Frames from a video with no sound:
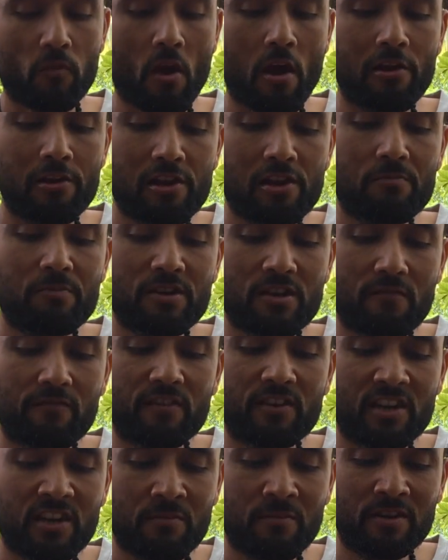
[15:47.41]
a little bit of
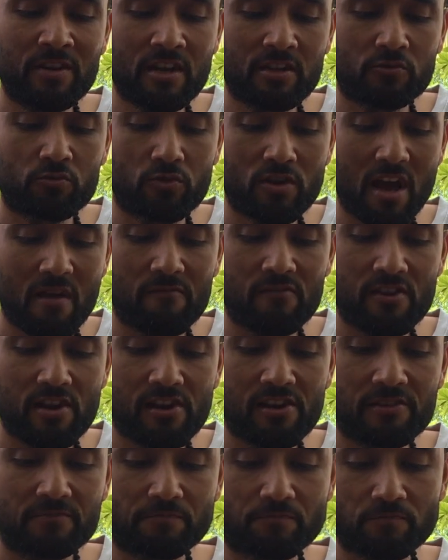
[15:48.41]
creaminess would have
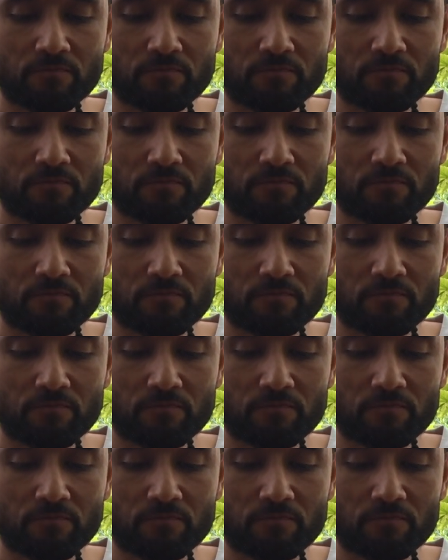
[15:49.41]
really